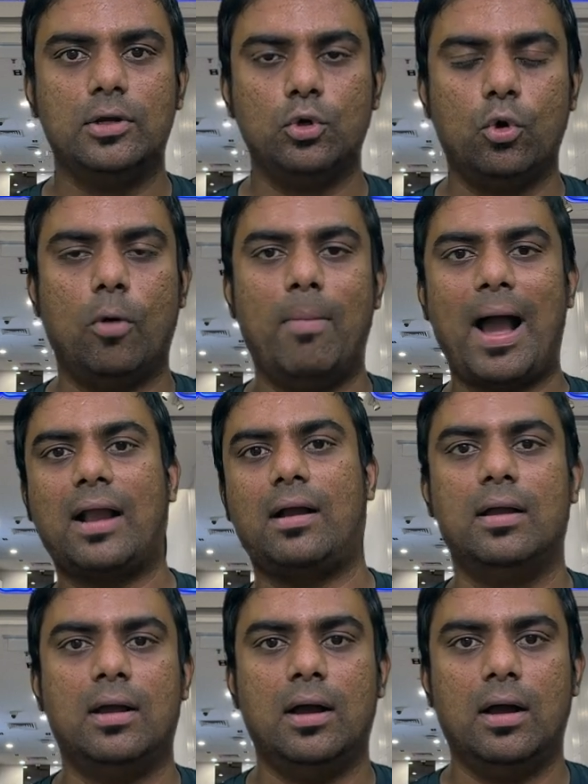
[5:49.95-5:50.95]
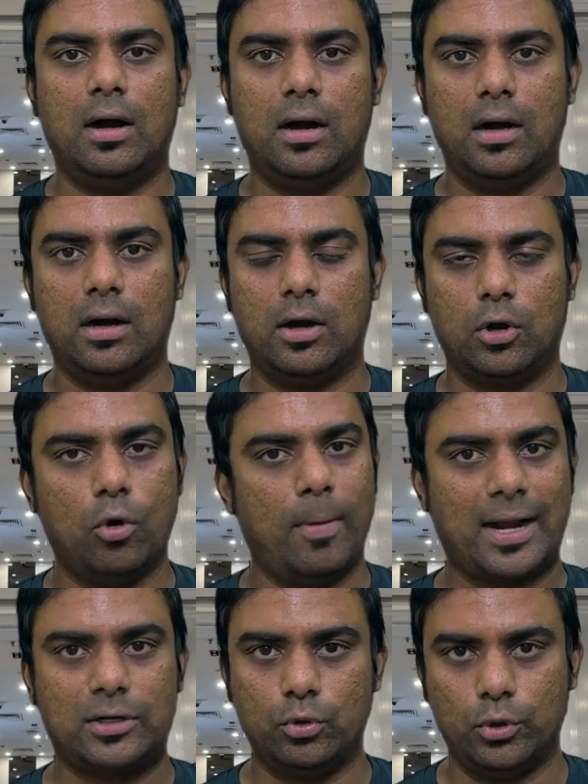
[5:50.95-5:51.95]
to go back
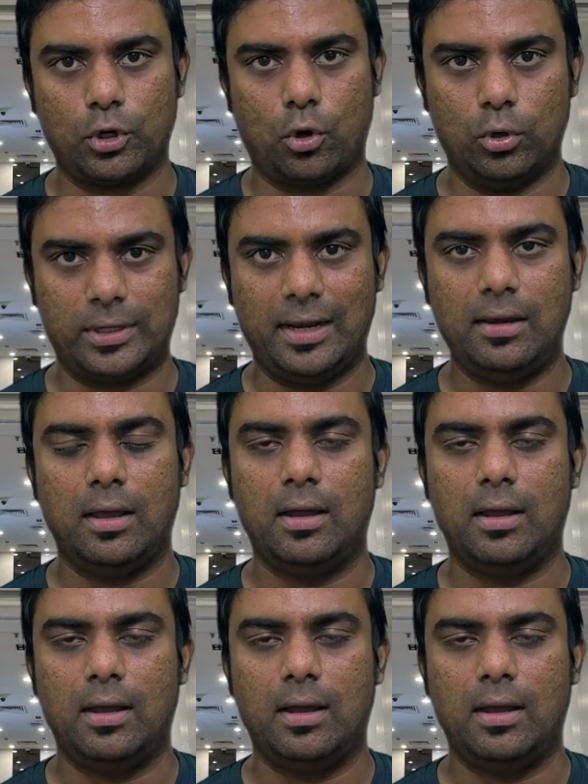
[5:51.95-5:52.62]
to your hotel